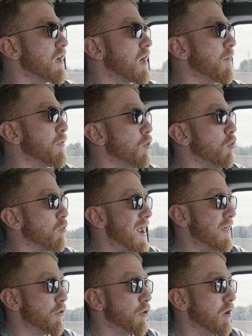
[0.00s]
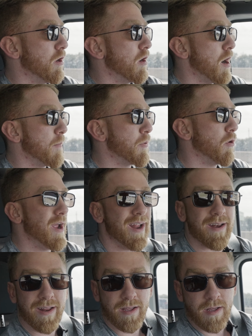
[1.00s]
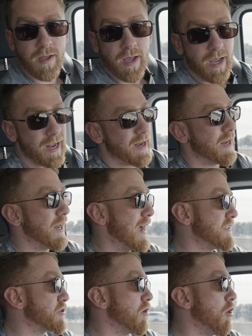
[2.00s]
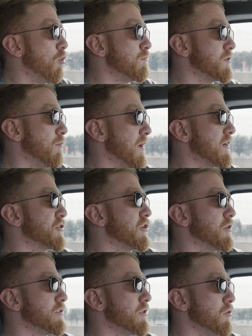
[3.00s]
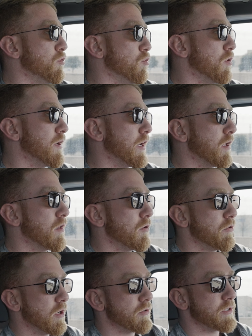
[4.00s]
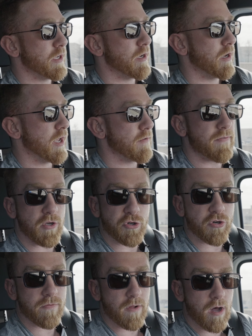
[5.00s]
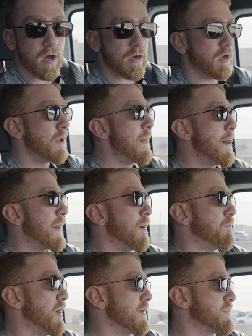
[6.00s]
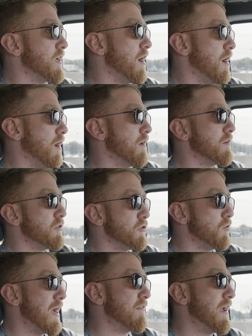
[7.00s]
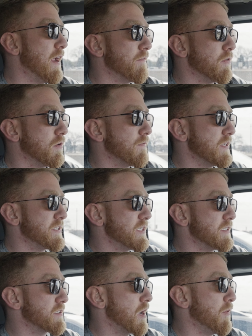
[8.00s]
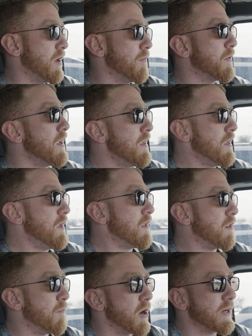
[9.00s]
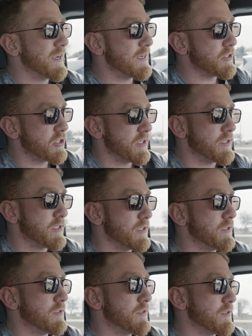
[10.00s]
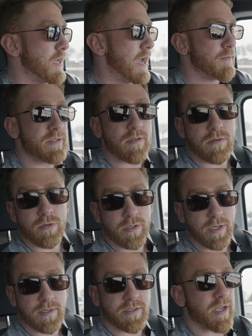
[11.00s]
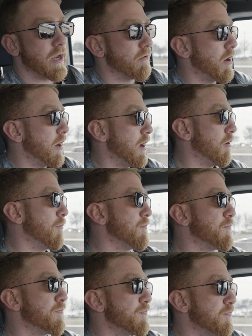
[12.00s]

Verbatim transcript: a couple rather upper end and nicer homes. I'll make sure to include those in a future vlog, but do have a handful of listings coming up. The market just is absolutely insane right now. It's the